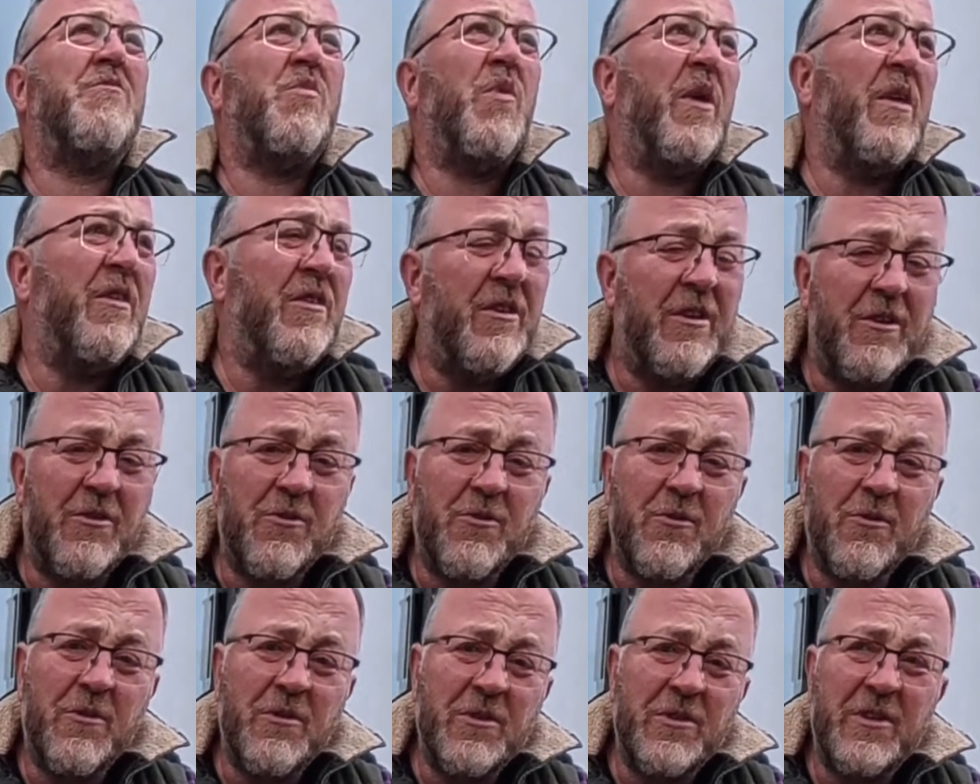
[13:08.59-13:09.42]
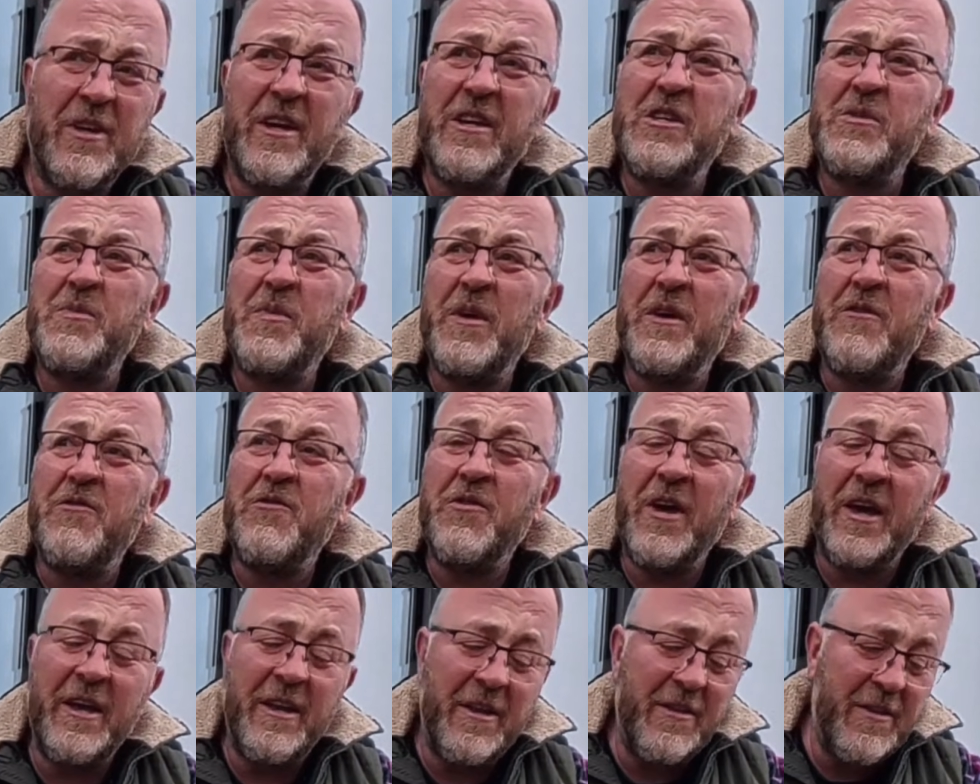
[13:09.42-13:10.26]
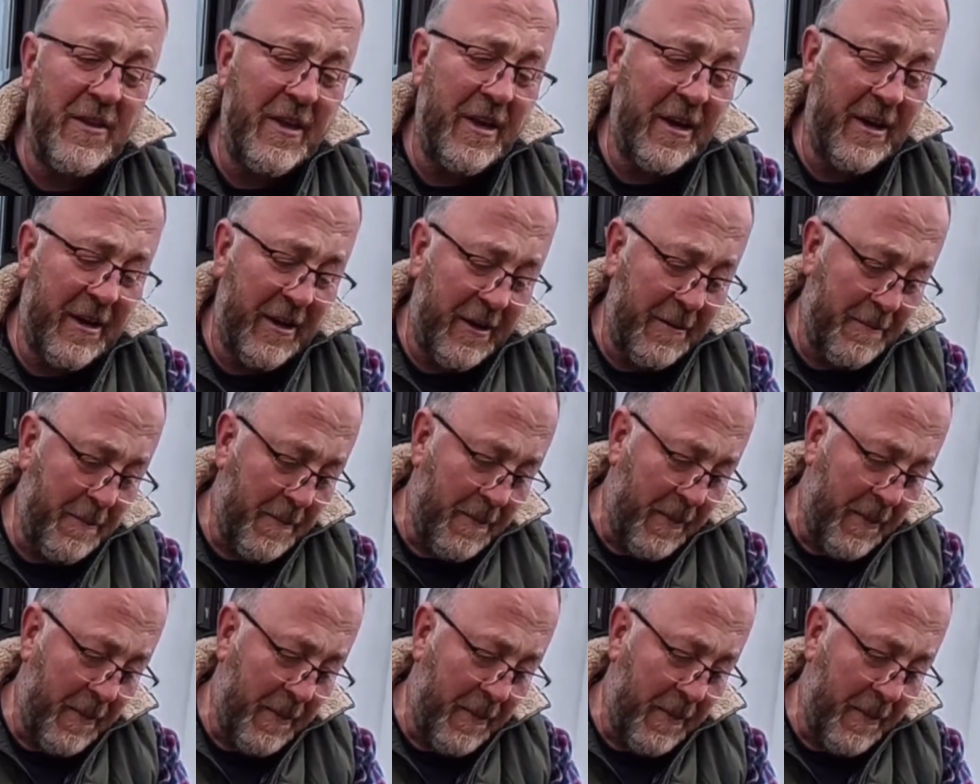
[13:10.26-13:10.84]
windy at all today, there's a bit of rain in the air,